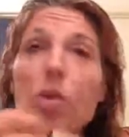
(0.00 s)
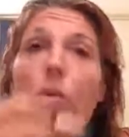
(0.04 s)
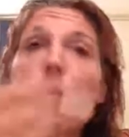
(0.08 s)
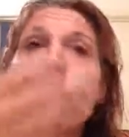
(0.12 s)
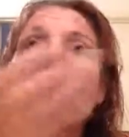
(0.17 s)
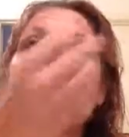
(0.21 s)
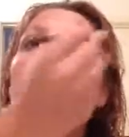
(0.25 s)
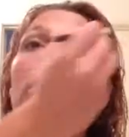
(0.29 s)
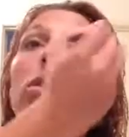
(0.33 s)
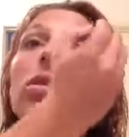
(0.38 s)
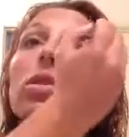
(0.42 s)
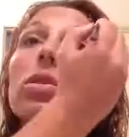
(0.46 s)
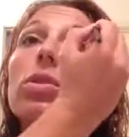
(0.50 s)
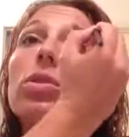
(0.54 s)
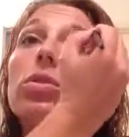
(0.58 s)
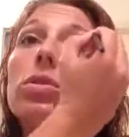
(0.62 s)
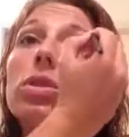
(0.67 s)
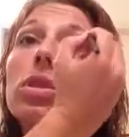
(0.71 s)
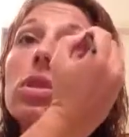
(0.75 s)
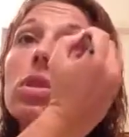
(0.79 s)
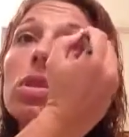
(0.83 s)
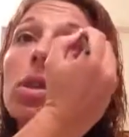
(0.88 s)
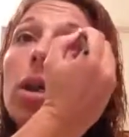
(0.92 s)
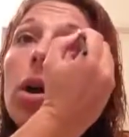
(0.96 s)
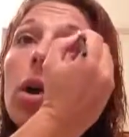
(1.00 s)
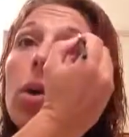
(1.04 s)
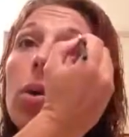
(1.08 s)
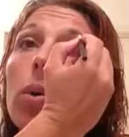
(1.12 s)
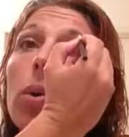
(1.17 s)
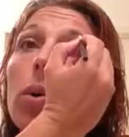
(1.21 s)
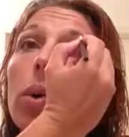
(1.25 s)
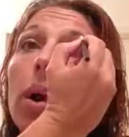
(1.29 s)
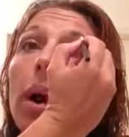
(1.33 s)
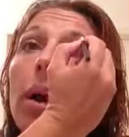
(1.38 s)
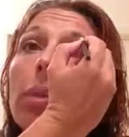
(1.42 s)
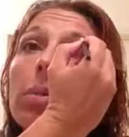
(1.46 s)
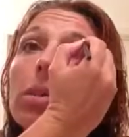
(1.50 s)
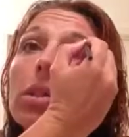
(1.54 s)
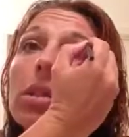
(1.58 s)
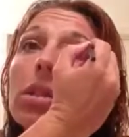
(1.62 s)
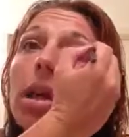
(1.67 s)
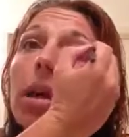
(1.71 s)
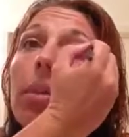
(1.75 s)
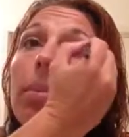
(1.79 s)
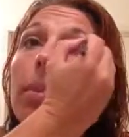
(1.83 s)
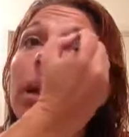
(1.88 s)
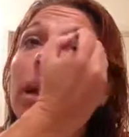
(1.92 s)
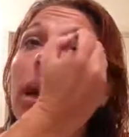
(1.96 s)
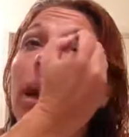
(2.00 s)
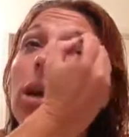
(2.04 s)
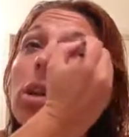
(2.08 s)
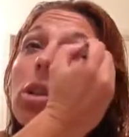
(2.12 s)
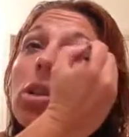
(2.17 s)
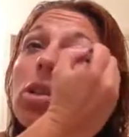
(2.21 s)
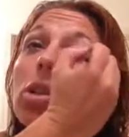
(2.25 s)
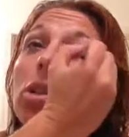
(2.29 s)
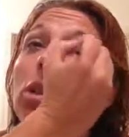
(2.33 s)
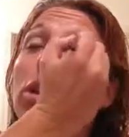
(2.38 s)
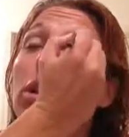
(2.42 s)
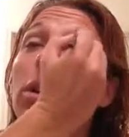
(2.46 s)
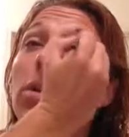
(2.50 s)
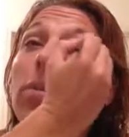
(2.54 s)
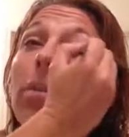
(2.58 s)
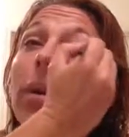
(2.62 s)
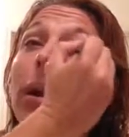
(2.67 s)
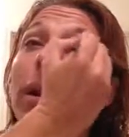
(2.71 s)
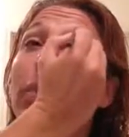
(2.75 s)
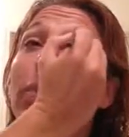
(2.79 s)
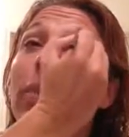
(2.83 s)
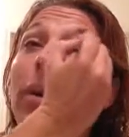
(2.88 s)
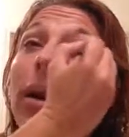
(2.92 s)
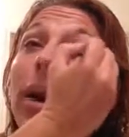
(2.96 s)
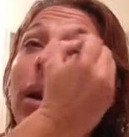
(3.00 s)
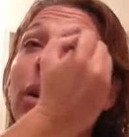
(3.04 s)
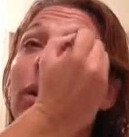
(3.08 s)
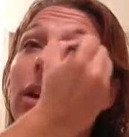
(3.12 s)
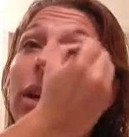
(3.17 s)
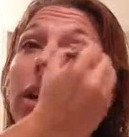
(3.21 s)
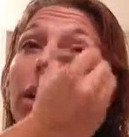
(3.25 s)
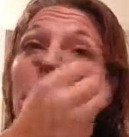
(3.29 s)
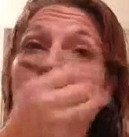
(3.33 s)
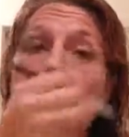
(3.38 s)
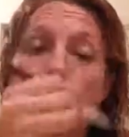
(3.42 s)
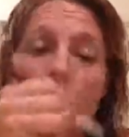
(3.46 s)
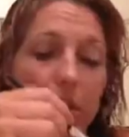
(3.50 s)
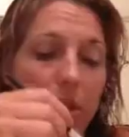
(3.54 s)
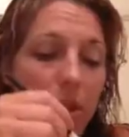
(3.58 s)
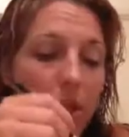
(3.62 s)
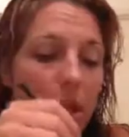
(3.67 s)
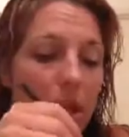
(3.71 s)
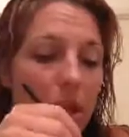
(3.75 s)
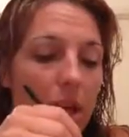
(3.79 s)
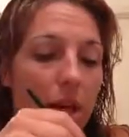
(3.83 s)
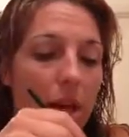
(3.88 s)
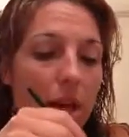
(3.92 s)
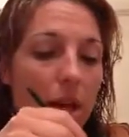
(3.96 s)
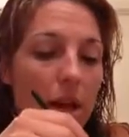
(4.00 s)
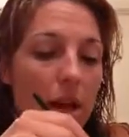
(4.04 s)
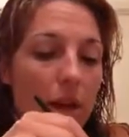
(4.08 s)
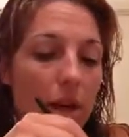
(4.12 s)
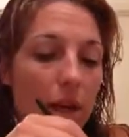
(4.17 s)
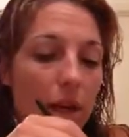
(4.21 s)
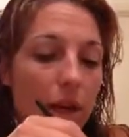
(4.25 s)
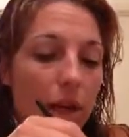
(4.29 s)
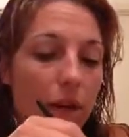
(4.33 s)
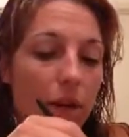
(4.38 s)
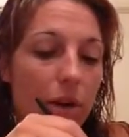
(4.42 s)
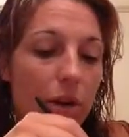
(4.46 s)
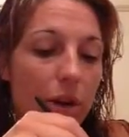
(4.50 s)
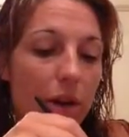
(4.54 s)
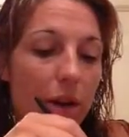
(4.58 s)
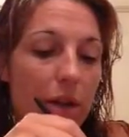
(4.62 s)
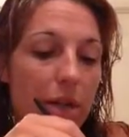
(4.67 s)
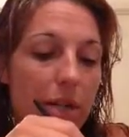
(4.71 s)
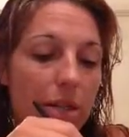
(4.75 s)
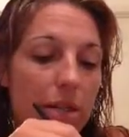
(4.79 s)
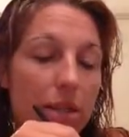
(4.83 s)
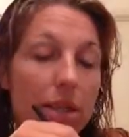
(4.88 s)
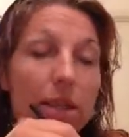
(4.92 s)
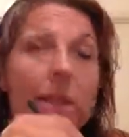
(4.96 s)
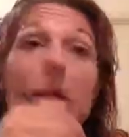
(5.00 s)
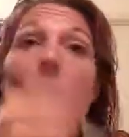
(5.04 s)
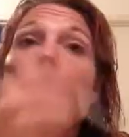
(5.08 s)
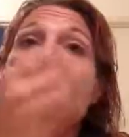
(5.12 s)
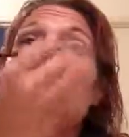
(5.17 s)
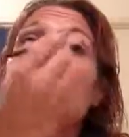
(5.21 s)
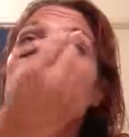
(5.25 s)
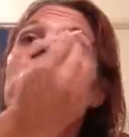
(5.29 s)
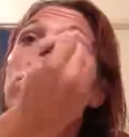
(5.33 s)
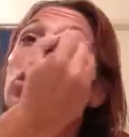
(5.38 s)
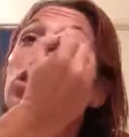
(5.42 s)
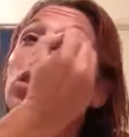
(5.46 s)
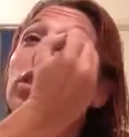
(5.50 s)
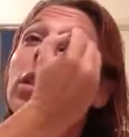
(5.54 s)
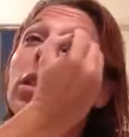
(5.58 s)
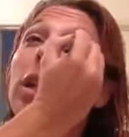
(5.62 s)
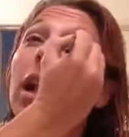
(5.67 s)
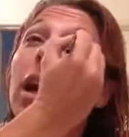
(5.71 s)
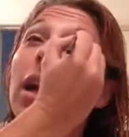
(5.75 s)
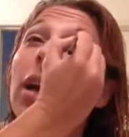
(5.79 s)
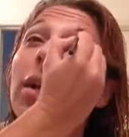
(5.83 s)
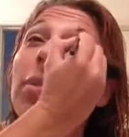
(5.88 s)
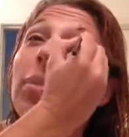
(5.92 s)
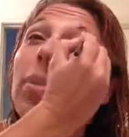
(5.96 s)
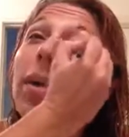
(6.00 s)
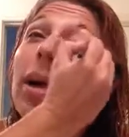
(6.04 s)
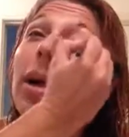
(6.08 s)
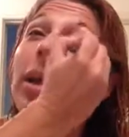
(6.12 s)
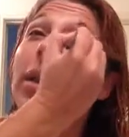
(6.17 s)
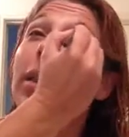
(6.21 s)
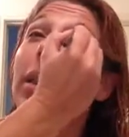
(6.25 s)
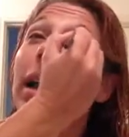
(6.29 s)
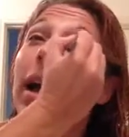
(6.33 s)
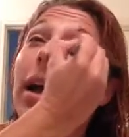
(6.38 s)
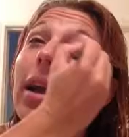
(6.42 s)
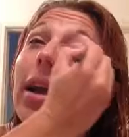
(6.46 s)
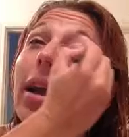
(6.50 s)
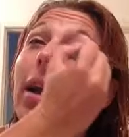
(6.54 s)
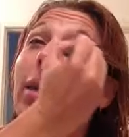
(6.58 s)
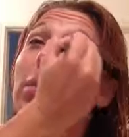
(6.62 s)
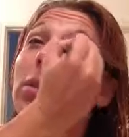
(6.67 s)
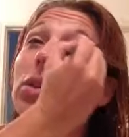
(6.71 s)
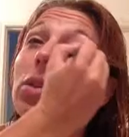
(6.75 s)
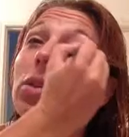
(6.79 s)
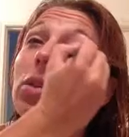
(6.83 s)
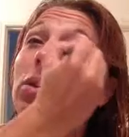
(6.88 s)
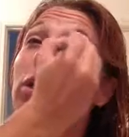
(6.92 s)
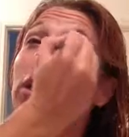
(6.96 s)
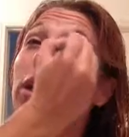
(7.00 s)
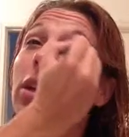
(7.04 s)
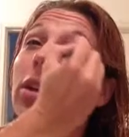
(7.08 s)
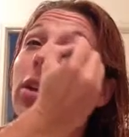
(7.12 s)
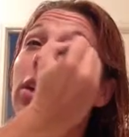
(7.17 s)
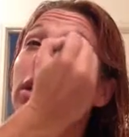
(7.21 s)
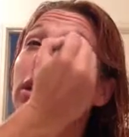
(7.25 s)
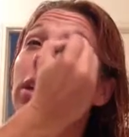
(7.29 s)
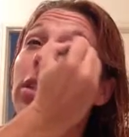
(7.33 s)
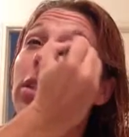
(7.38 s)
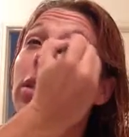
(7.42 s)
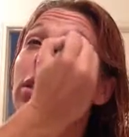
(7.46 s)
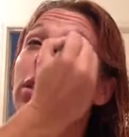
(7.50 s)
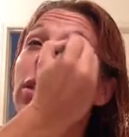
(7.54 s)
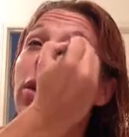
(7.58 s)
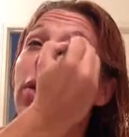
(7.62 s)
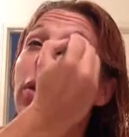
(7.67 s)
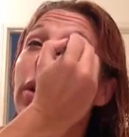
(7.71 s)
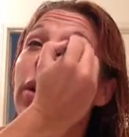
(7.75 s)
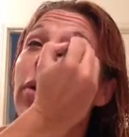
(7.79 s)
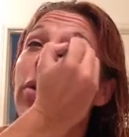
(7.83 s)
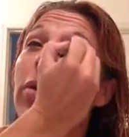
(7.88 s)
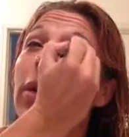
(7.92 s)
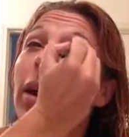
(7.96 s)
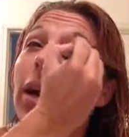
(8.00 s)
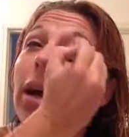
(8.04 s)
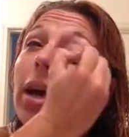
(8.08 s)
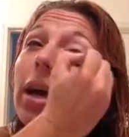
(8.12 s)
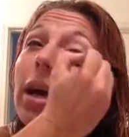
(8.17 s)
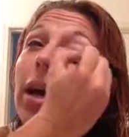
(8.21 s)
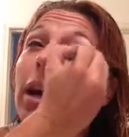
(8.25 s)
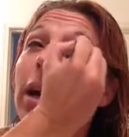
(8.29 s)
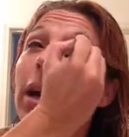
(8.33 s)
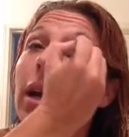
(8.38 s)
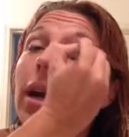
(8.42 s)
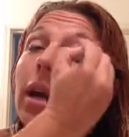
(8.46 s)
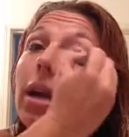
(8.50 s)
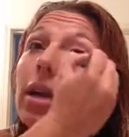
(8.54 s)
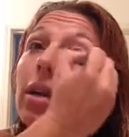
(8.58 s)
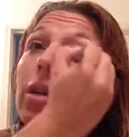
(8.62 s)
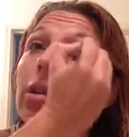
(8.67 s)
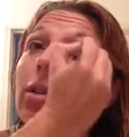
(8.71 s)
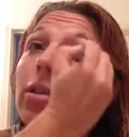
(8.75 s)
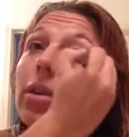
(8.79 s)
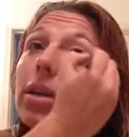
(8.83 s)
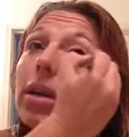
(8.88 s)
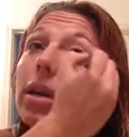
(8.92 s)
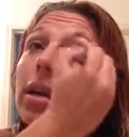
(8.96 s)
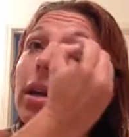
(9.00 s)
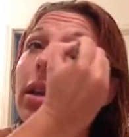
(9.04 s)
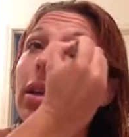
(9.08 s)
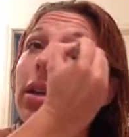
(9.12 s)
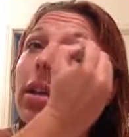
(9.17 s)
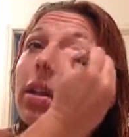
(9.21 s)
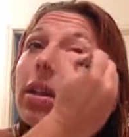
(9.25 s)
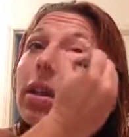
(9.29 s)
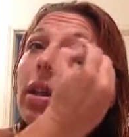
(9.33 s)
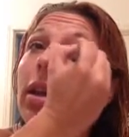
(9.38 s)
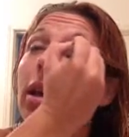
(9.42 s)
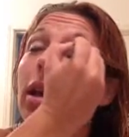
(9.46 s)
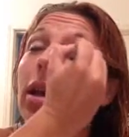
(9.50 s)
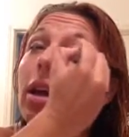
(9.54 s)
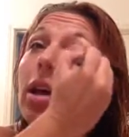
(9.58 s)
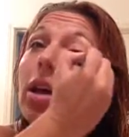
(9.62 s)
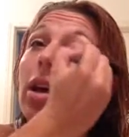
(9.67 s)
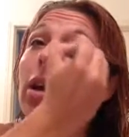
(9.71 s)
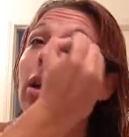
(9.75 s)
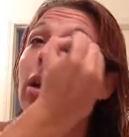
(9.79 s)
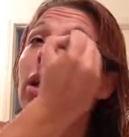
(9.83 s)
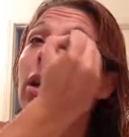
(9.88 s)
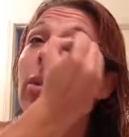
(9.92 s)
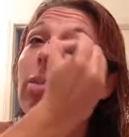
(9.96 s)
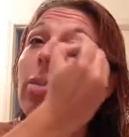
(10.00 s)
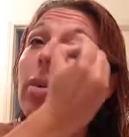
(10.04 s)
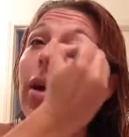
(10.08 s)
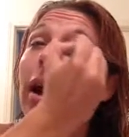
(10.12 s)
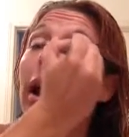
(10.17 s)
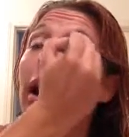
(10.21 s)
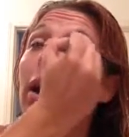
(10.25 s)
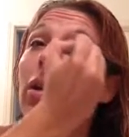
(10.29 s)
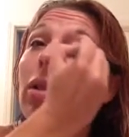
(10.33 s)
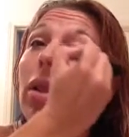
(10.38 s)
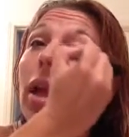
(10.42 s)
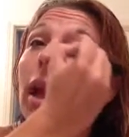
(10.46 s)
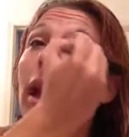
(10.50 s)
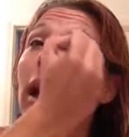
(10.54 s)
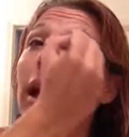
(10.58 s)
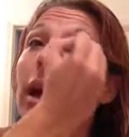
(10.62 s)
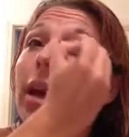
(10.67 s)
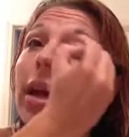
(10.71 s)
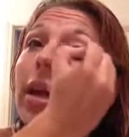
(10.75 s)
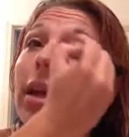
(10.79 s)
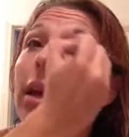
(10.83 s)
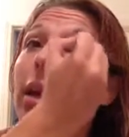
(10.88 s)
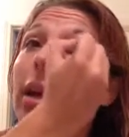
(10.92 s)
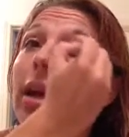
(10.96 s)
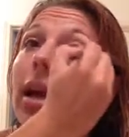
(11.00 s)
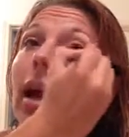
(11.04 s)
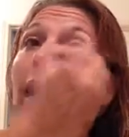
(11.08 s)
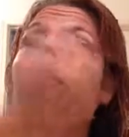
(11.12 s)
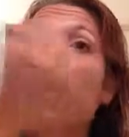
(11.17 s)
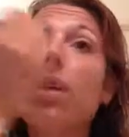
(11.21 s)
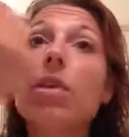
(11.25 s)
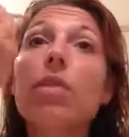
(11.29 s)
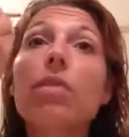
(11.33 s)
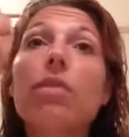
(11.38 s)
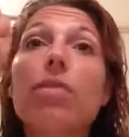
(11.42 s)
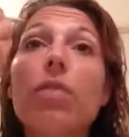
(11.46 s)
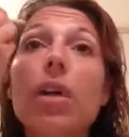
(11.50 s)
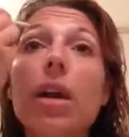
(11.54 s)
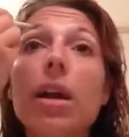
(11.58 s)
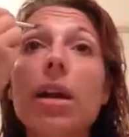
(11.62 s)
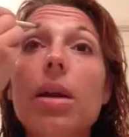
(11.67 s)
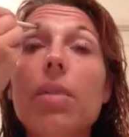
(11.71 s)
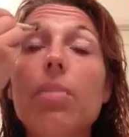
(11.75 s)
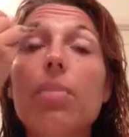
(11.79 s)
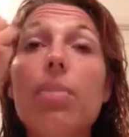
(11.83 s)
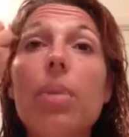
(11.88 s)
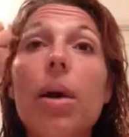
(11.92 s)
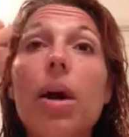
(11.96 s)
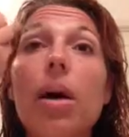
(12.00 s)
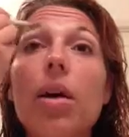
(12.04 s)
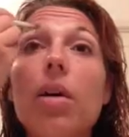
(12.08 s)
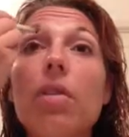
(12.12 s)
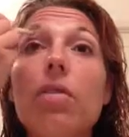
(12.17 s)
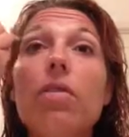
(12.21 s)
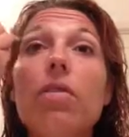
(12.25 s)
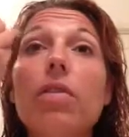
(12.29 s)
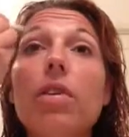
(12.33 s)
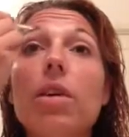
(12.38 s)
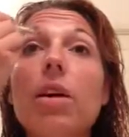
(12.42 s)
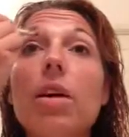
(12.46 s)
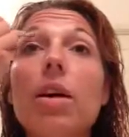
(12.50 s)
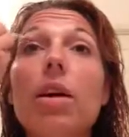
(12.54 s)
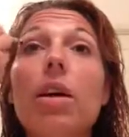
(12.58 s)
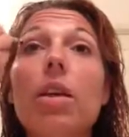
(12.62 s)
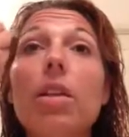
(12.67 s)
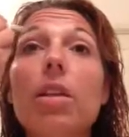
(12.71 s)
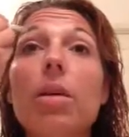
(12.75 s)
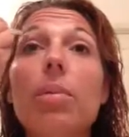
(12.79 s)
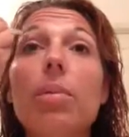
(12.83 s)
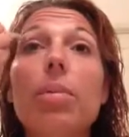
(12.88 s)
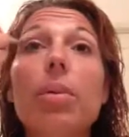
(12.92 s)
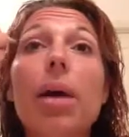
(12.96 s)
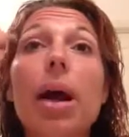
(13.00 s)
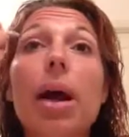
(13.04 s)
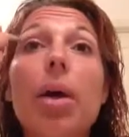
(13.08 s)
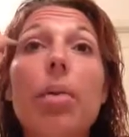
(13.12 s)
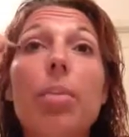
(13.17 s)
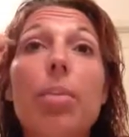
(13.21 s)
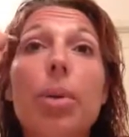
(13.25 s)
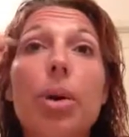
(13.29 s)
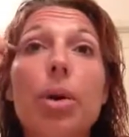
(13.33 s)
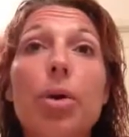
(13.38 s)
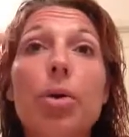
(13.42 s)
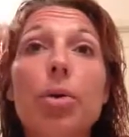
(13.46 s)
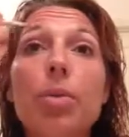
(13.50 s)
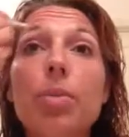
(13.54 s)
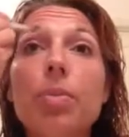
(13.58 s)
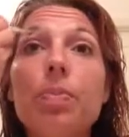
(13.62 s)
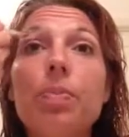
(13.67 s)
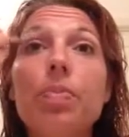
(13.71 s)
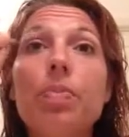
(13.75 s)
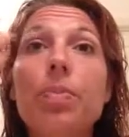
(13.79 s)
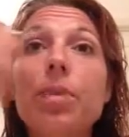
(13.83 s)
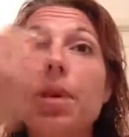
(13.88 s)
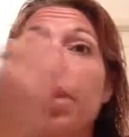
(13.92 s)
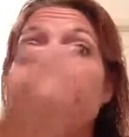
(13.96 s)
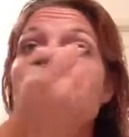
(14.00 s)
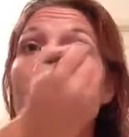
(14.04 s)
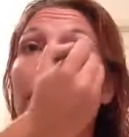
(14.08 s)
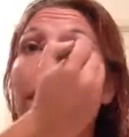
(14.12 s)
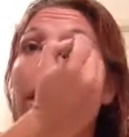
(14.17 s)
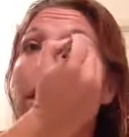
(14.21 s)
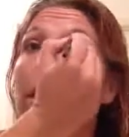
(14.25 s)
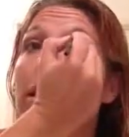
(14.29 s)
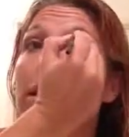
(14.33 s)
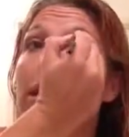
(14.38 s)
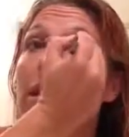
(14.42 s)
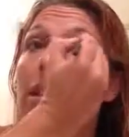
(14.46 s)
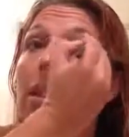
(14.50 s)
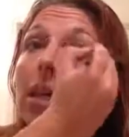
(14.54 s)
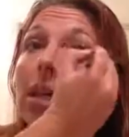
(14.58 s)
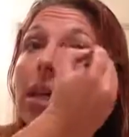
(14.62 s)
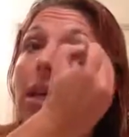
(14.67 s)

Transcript: when they're loose. So I'm just coming under my brow here with the Curious, just to kind of brighten that up. So the Curious is going right underneath the brow line and kind of right above the brow bone, all right?